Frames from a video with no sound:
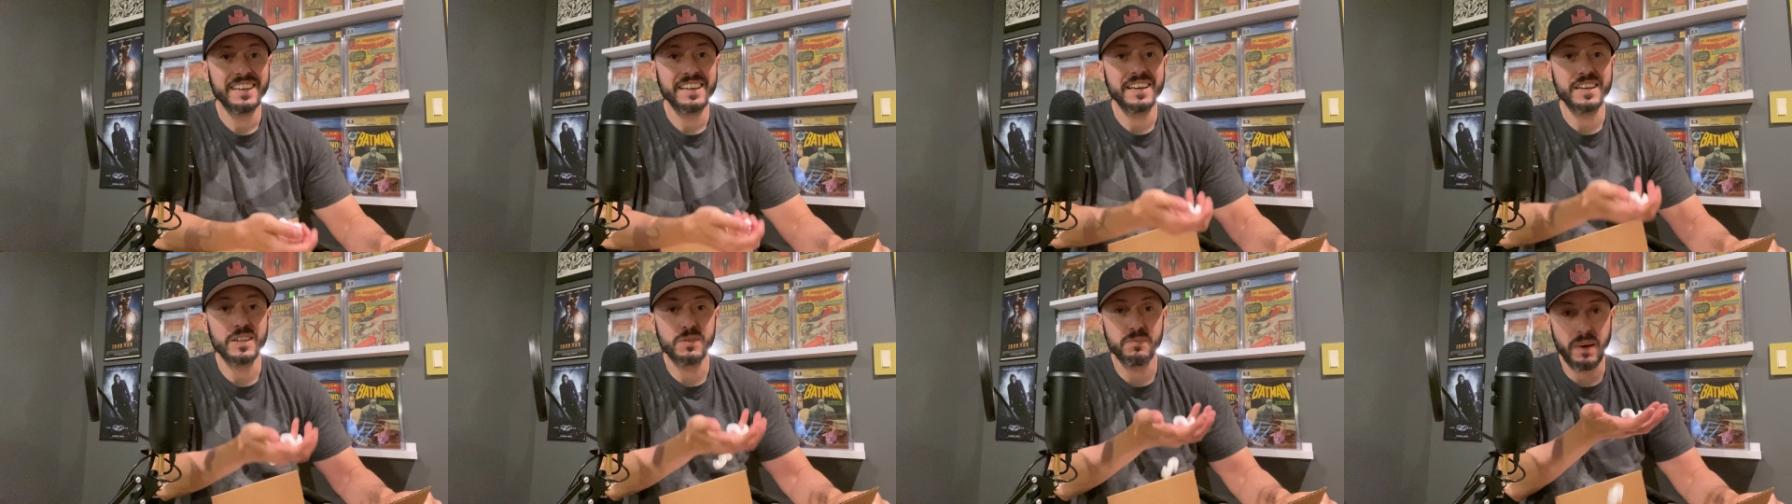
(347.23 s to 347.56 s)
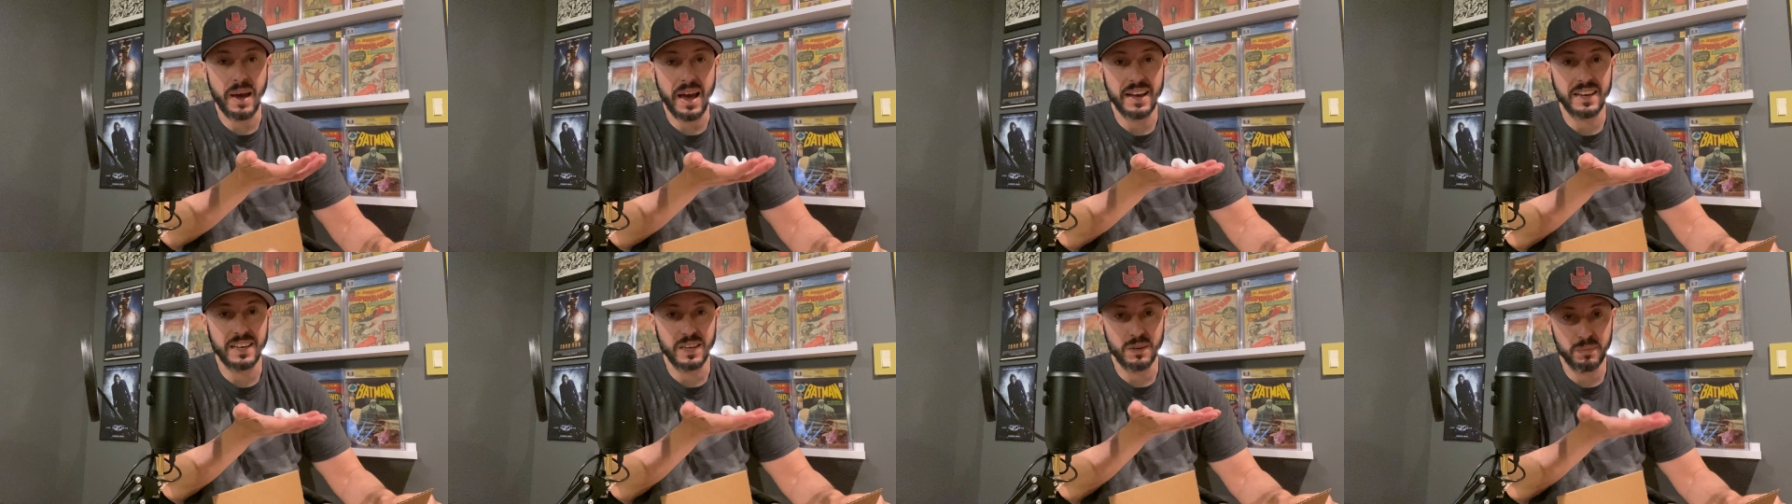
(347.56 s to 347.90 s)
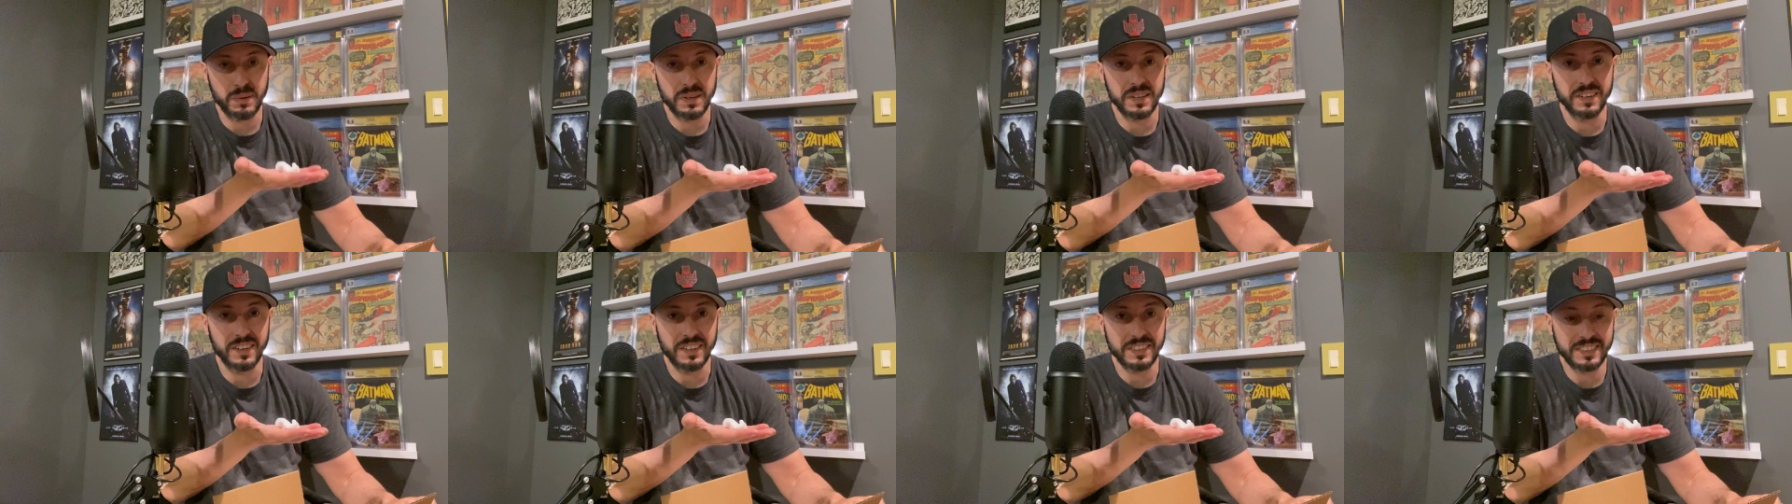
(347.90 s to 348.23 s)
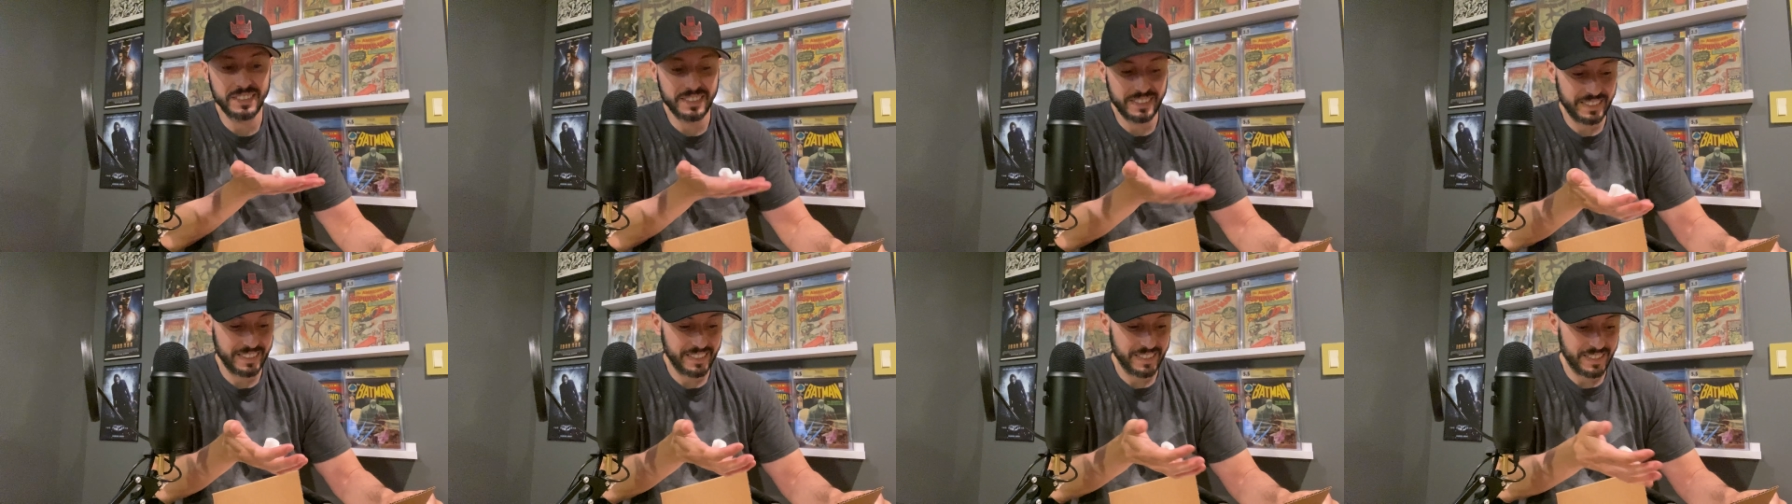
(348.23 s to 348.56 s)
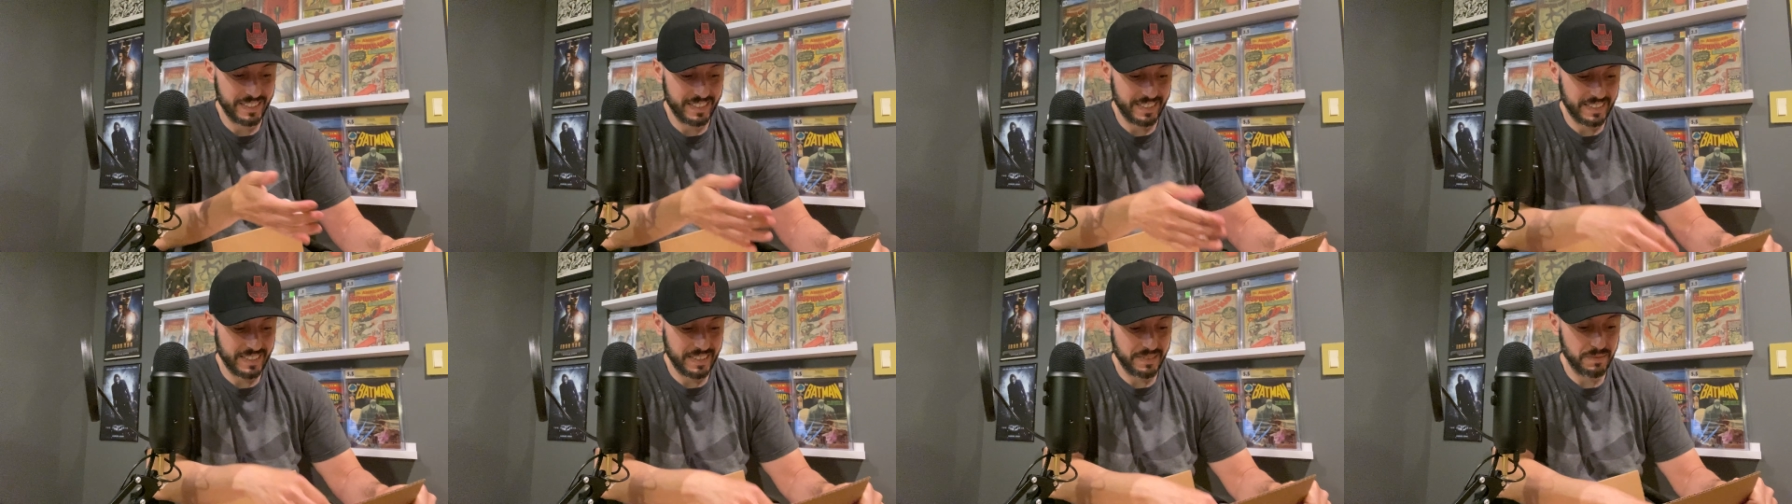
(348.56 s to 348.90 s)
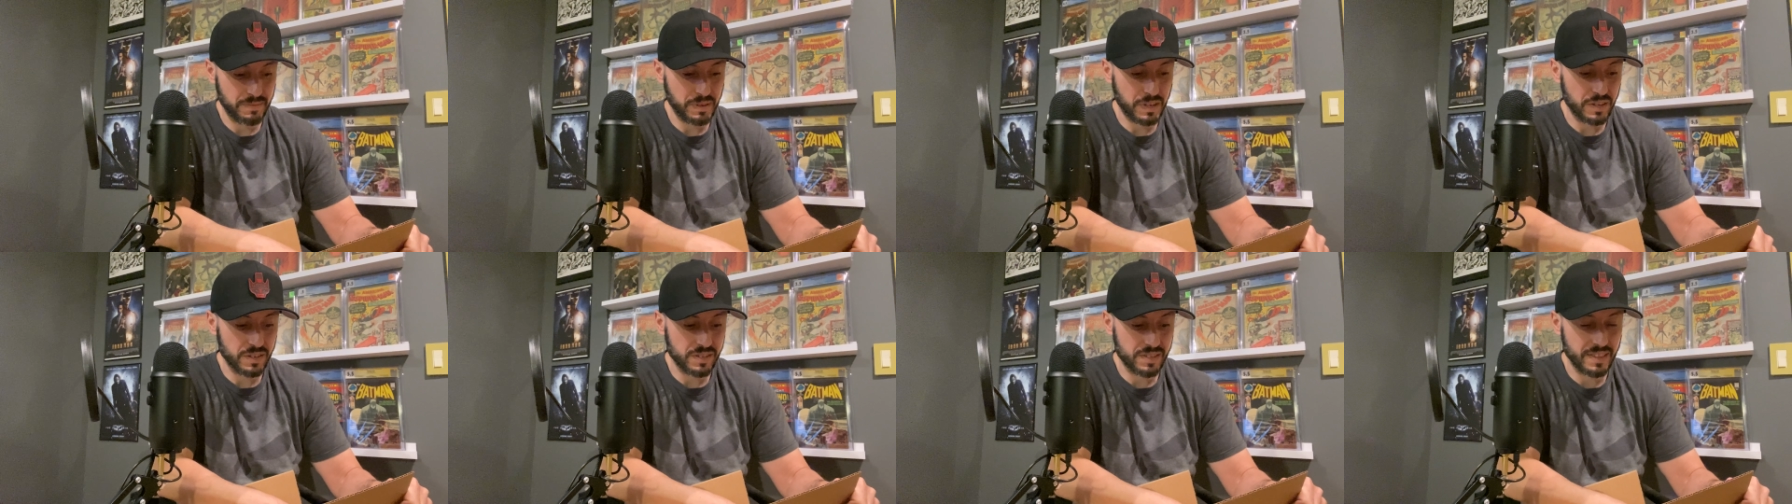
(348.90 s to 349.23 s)
is packing peanuts
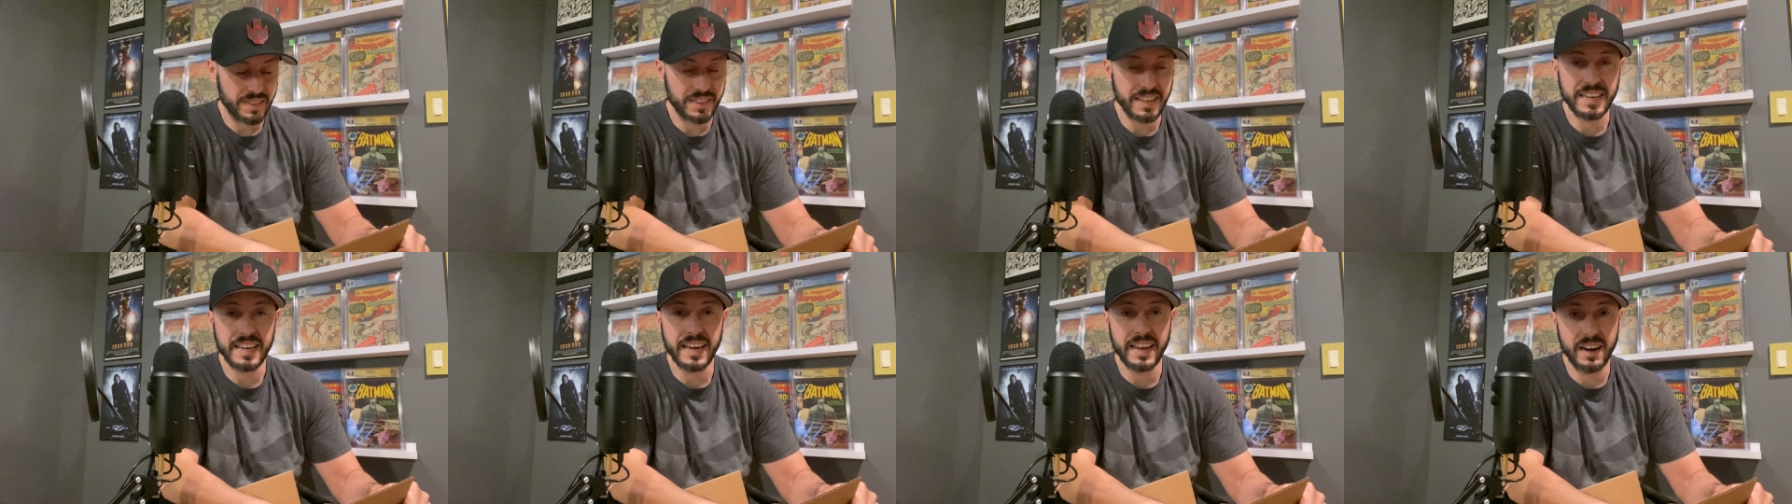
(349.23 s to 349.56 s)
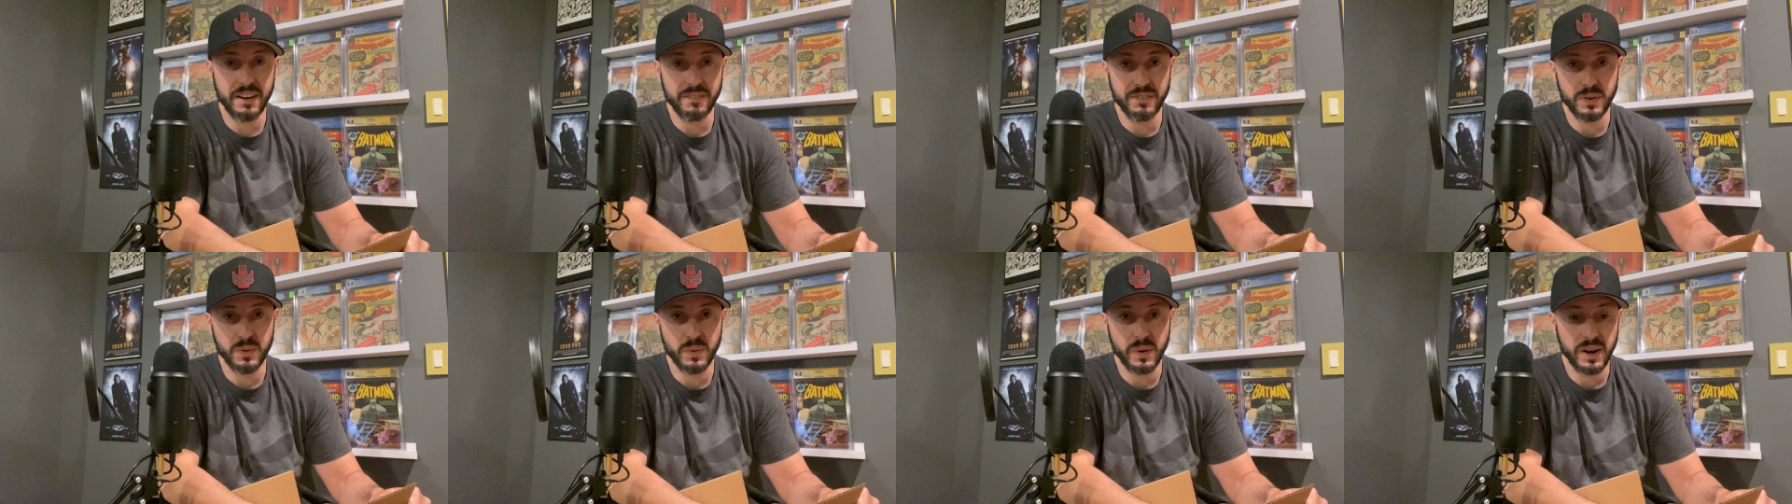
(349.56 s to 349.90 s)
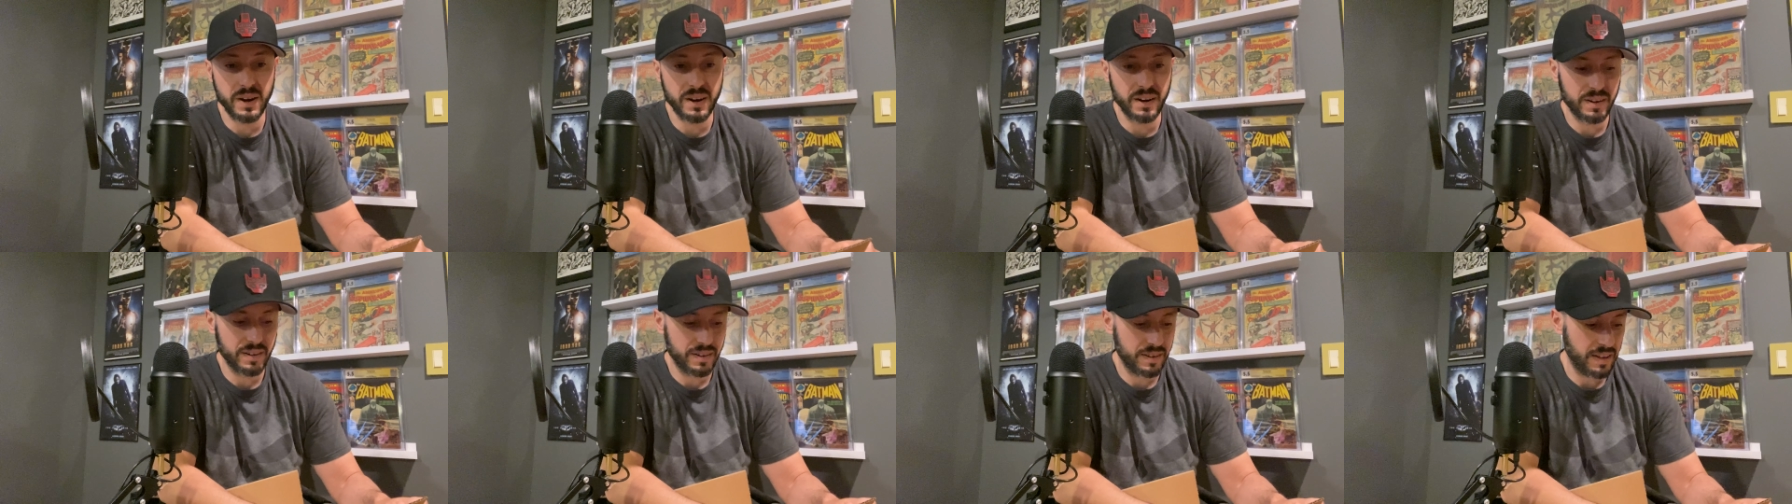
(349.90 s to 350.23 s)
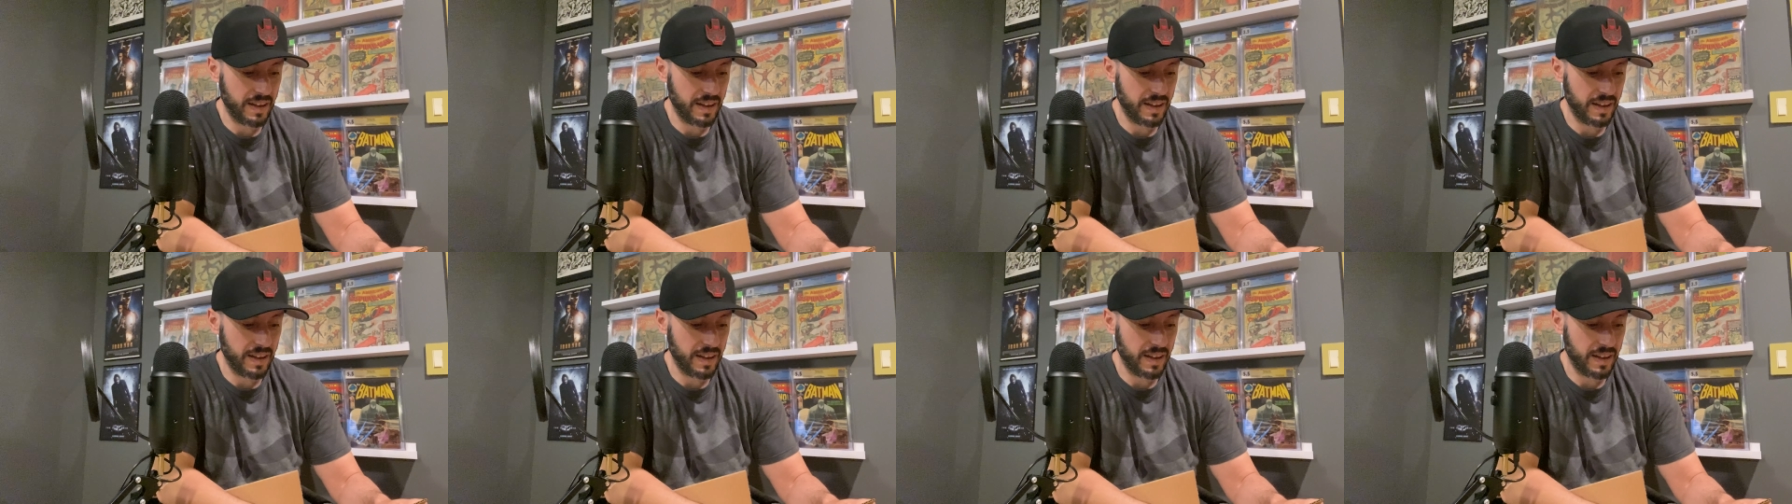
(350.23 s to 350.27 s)
because they get everywhere.